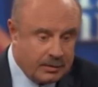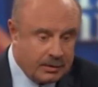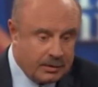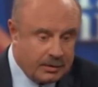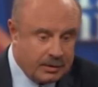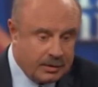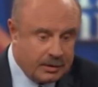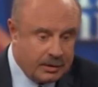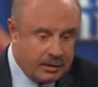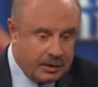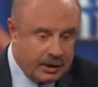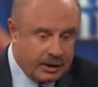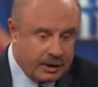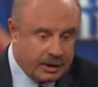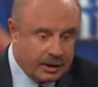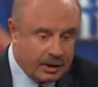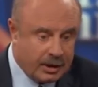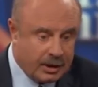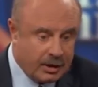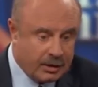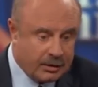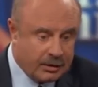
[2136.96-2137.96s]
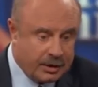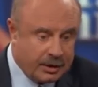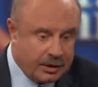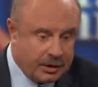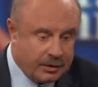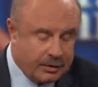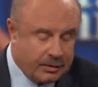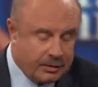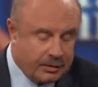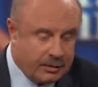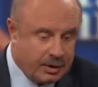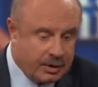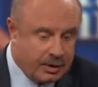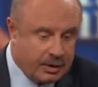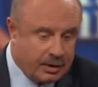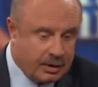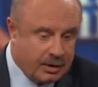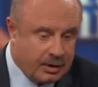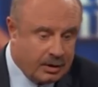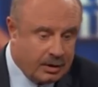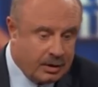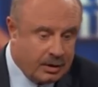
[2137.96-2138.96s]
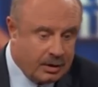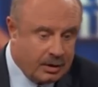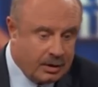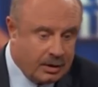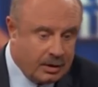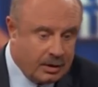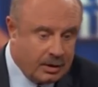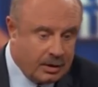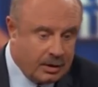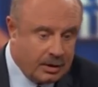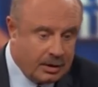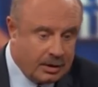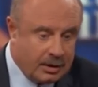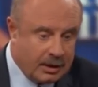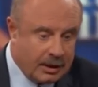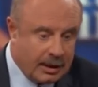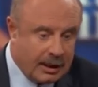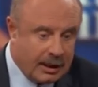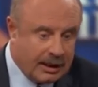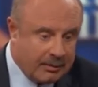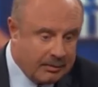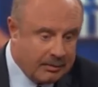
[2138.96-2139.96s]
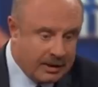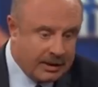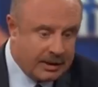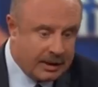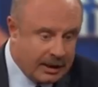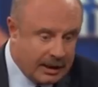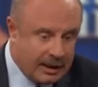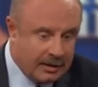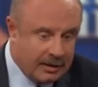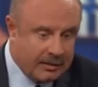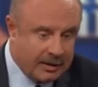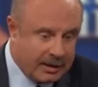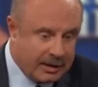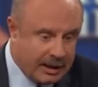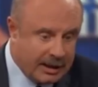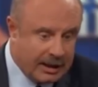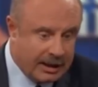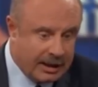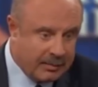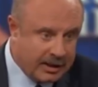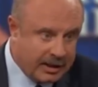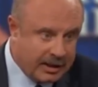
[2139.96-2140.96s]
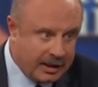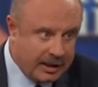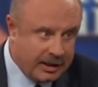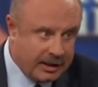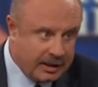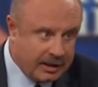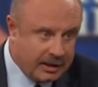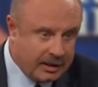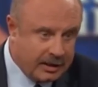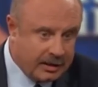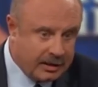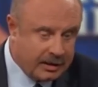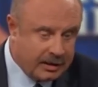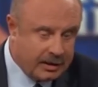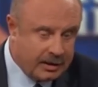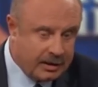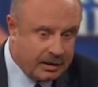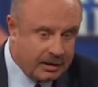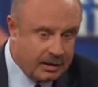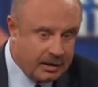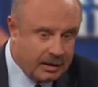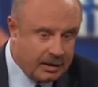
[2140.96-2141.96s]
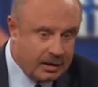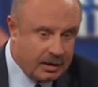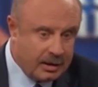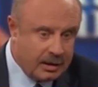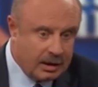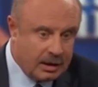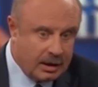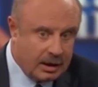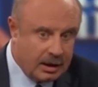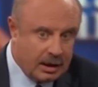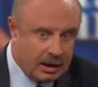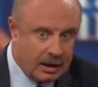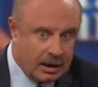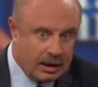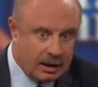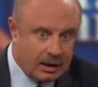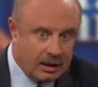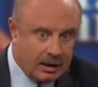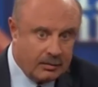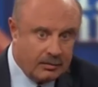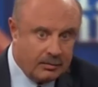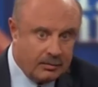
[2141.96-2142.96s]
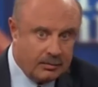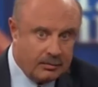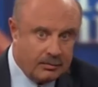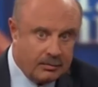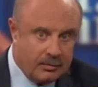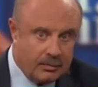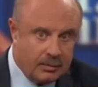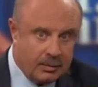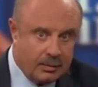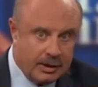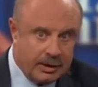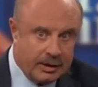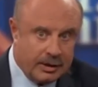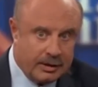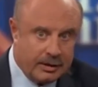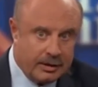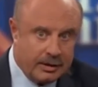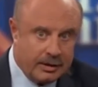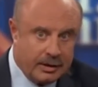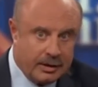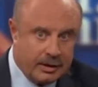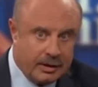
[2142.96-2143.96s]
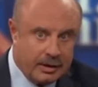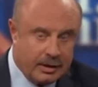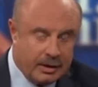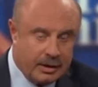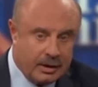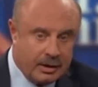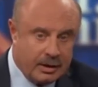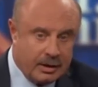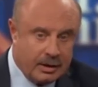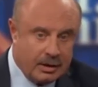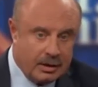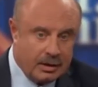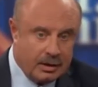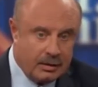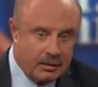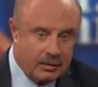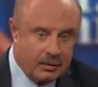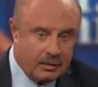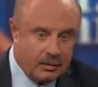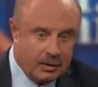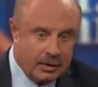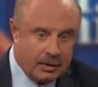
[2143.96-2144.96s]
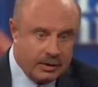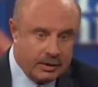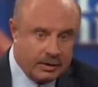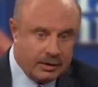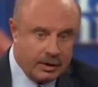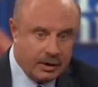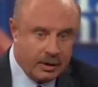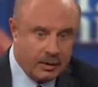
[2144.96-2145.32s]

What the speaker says: she called you time and time and time again with no